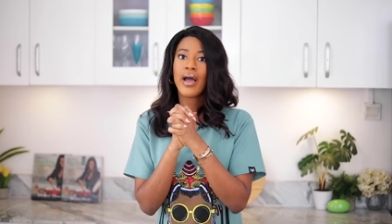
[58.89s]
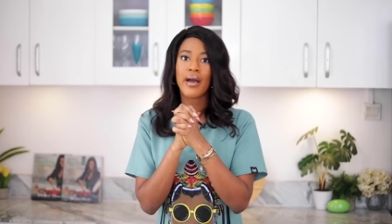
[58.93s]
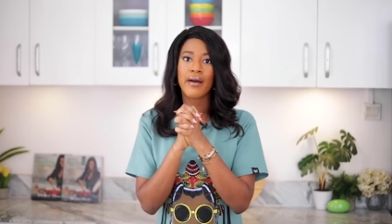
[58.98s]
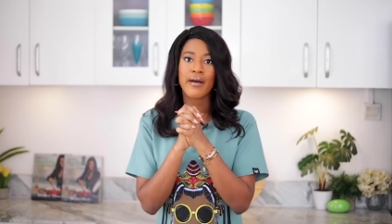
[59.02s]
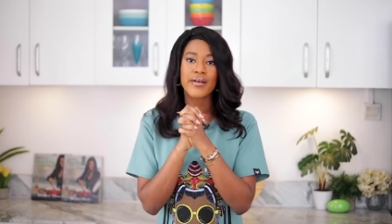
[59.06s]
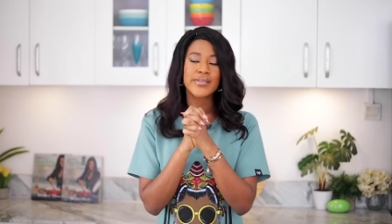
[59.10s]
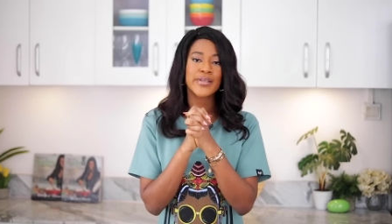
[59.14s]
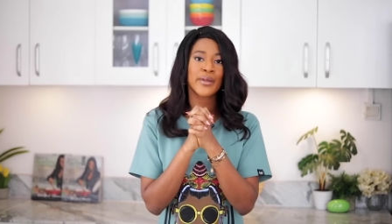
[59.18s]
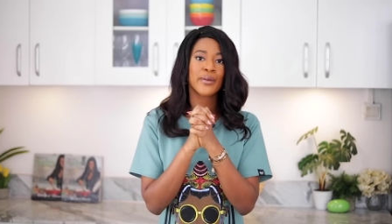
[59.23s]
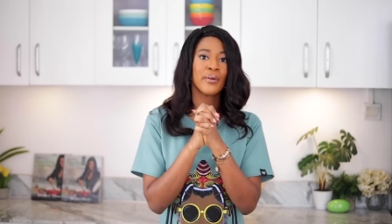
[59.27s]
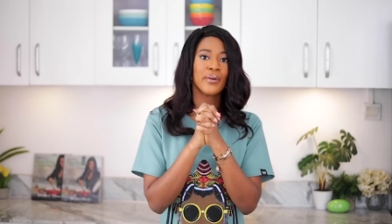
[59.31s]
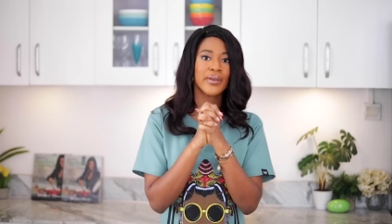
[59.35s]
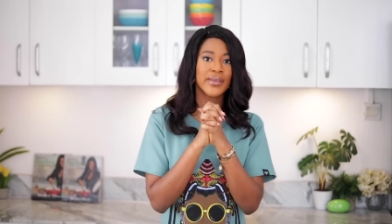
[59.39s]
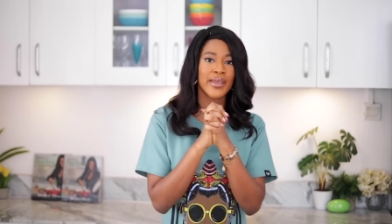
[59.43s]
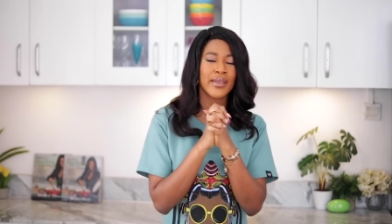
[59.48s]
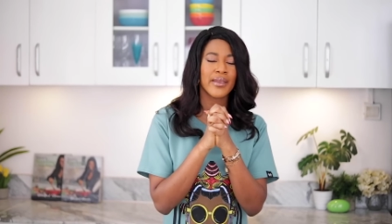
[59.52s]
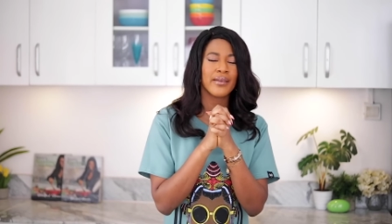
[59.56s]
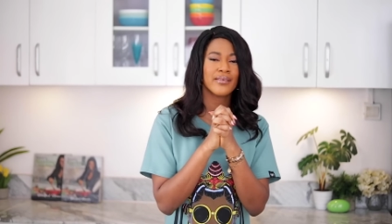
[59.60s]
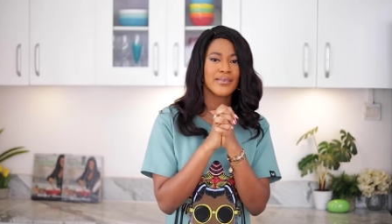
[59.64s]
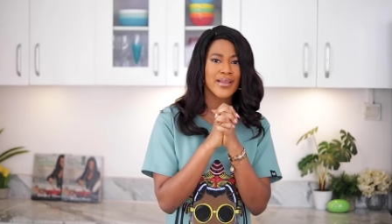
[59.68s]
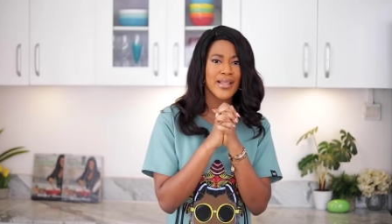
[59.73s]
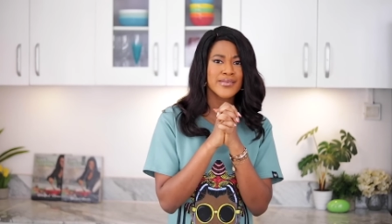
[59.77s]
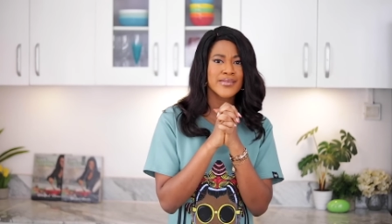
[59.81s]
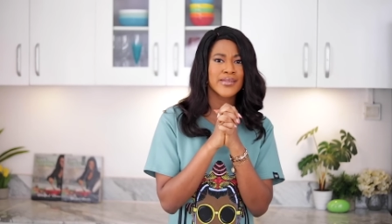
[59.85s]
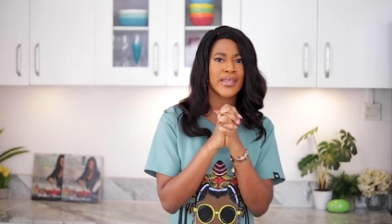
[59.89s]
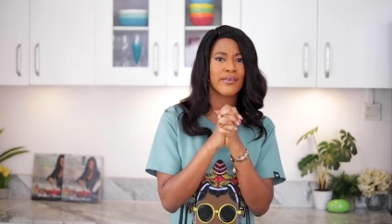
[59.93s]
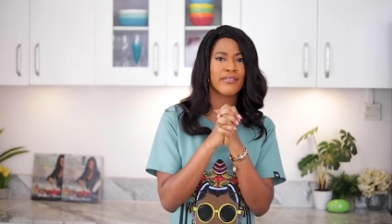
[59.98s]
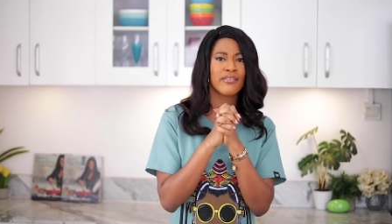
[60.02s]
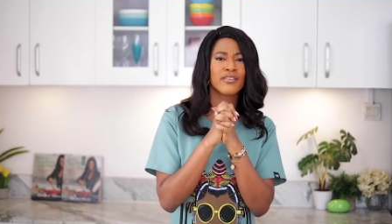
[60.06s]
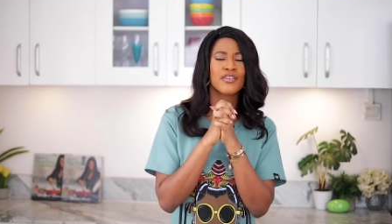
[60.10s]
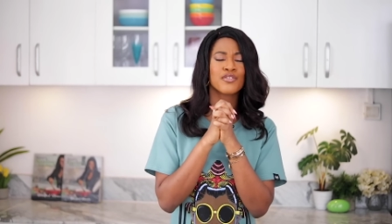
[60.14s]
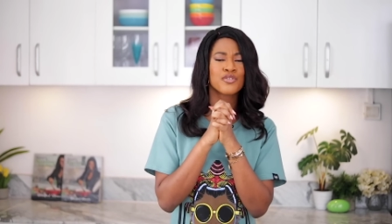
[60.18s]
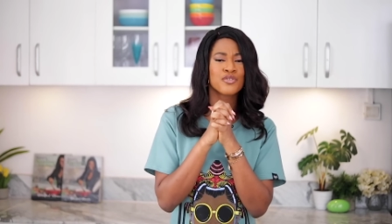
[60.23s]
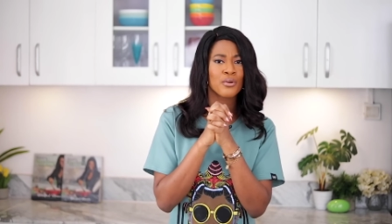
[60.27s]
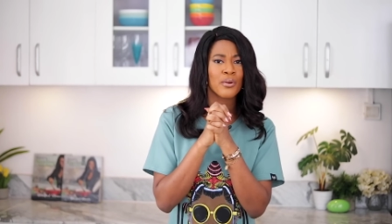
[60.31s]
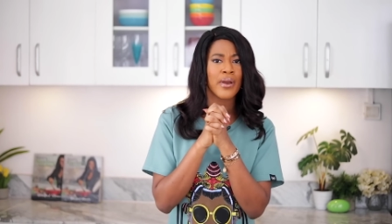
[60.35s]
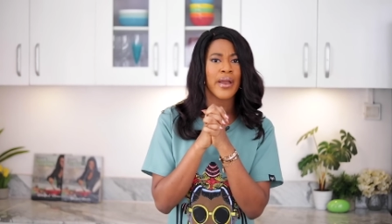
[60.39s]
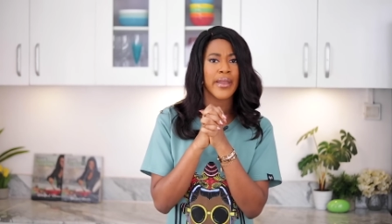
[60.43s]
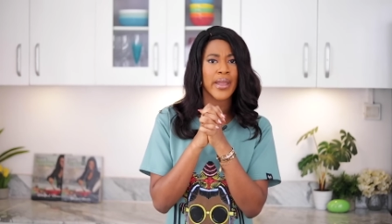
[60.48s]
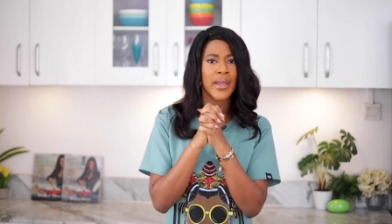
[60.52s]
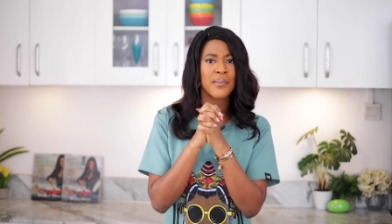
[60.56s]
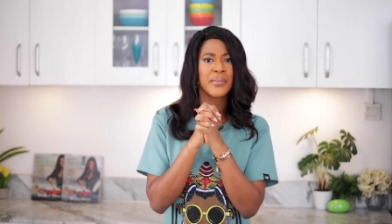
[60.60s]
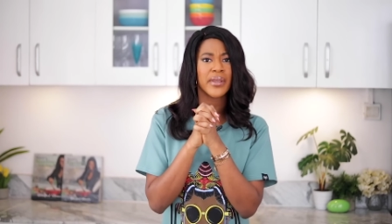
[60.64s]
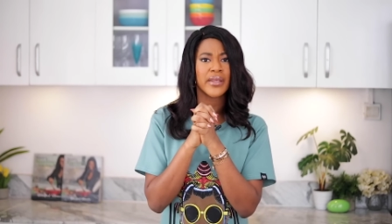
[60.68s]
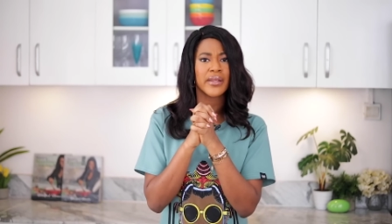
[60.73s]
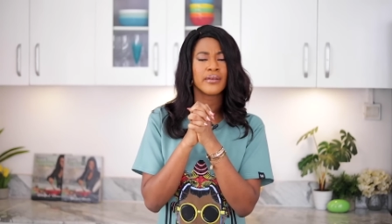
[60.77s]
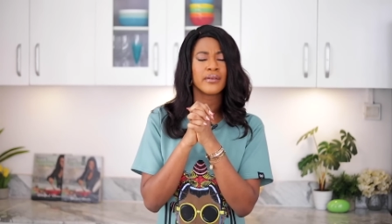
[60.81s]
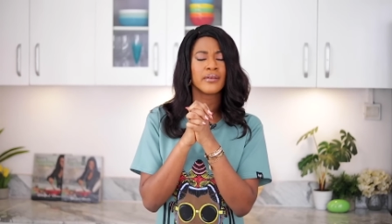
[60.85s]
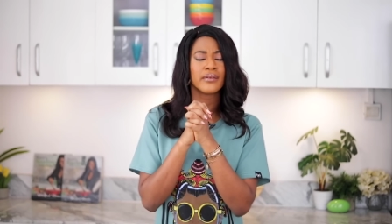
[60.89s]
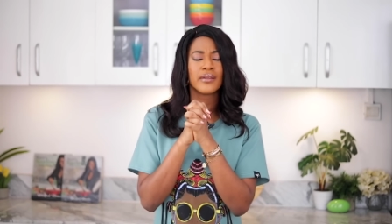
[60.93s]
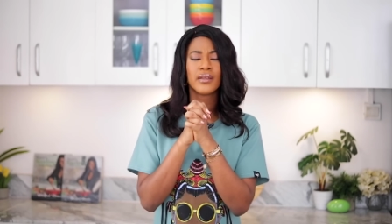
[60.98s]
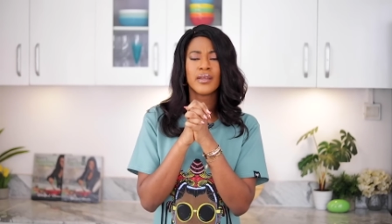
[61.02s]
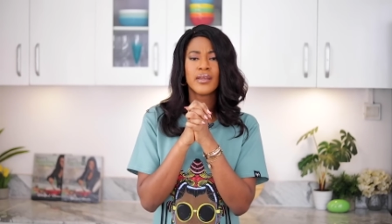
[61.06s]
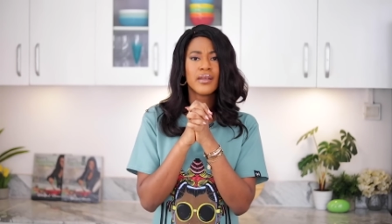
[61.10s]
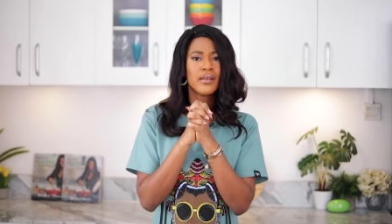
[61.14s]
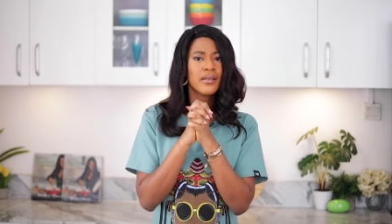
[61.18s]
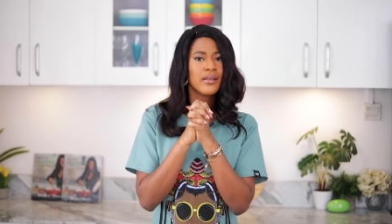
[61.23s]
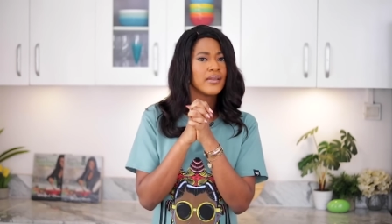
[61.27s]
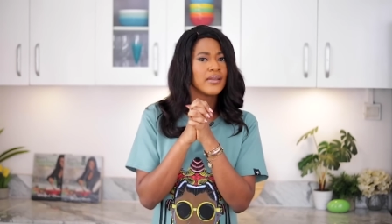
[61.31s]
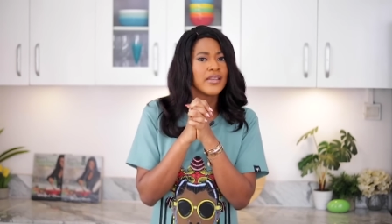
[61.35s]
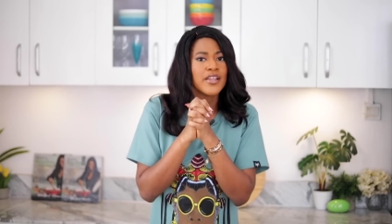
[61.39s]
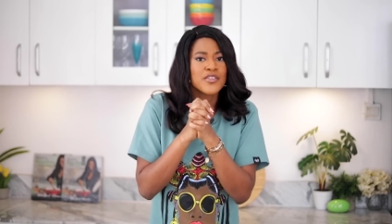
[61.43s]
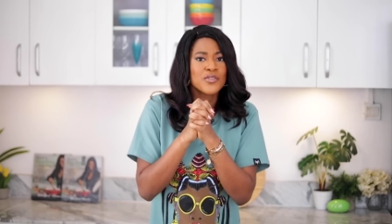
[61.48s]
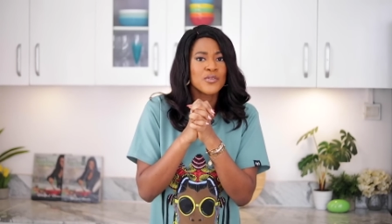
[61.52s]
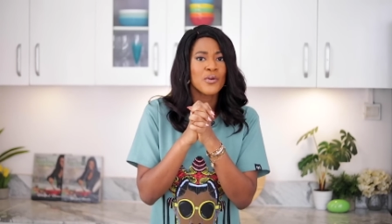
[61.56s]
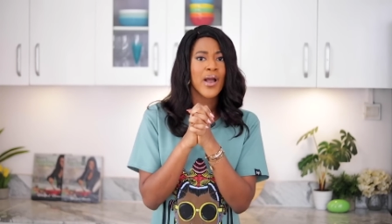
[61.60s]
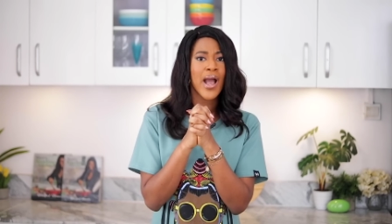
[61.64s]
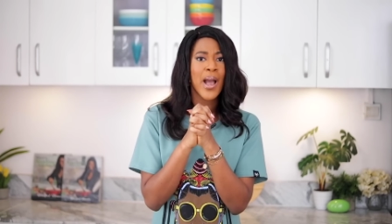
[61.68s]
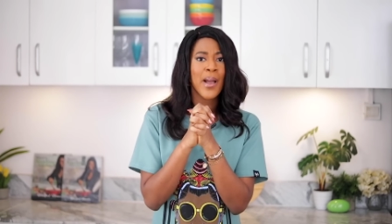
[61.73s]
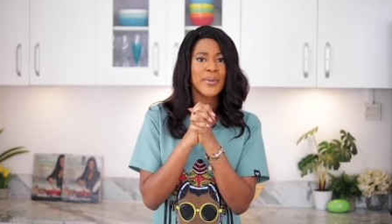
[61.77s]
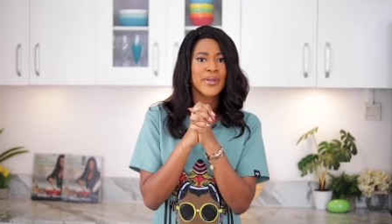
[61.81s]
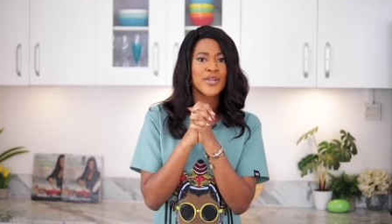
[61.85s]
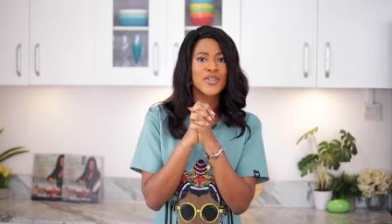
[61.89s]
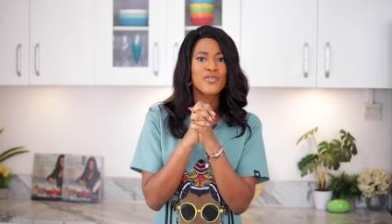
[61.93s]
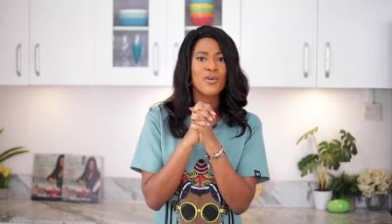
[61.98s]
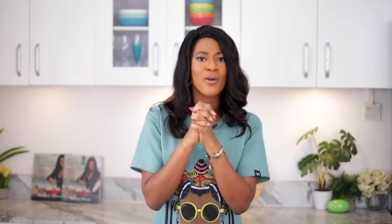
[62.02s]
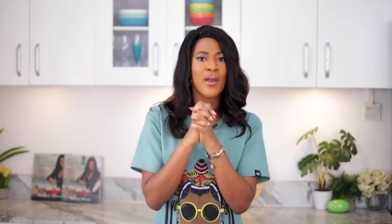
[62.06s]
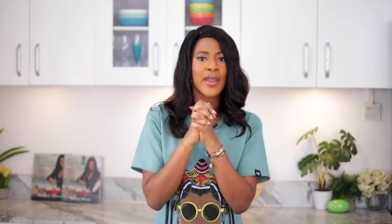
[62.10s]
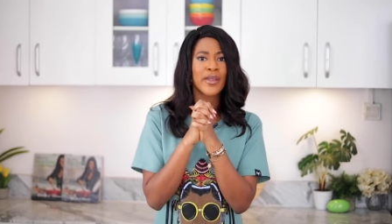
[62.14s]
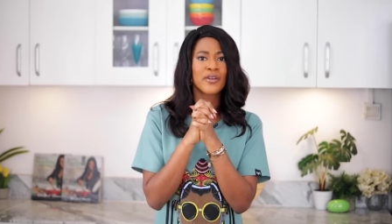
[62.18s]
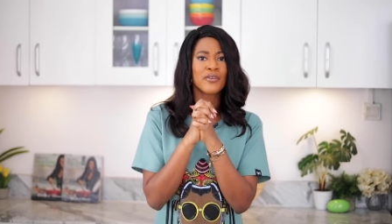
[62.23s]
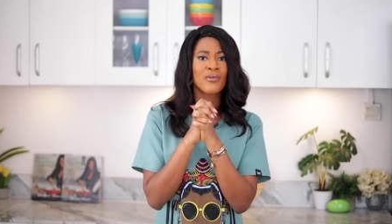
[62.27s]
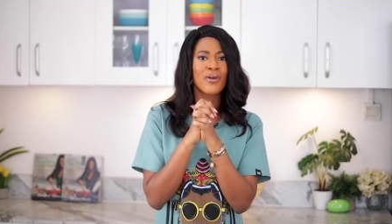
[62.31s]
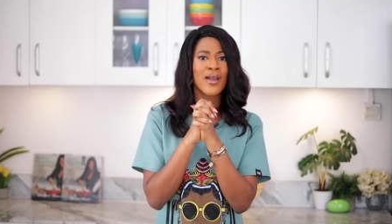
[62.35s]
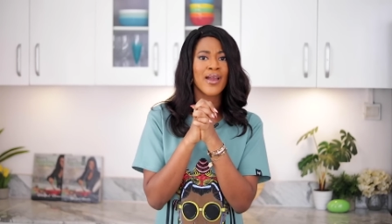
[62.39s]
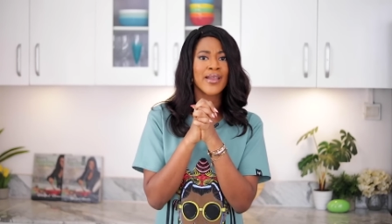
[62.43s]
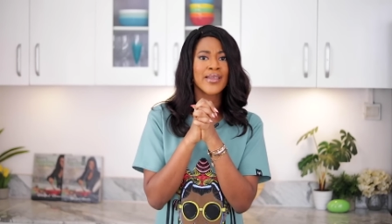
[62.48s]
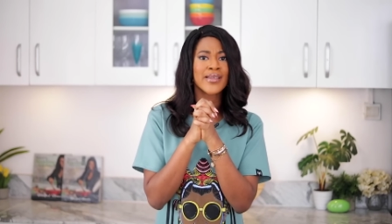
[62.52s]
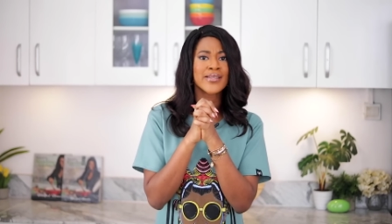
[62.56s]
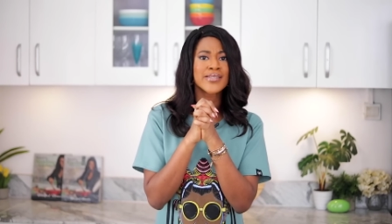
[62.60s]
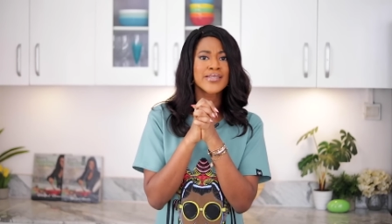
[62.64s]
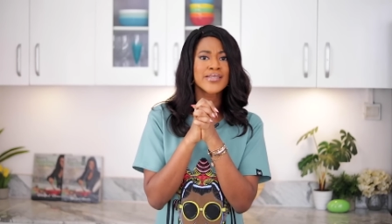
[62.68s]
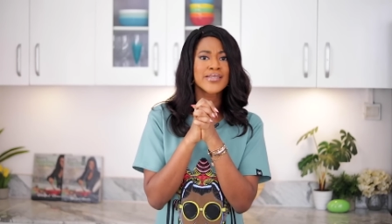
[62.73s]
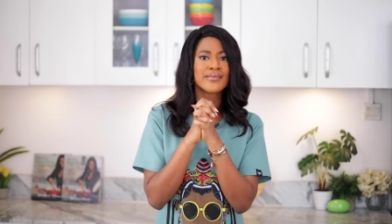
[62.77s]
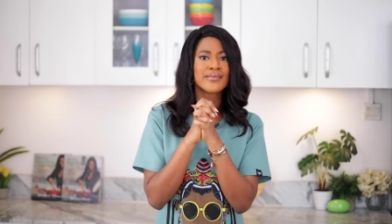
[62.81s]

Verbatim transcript: I was like, okay, let's give it a try. I mean, there's no harm in trying, right?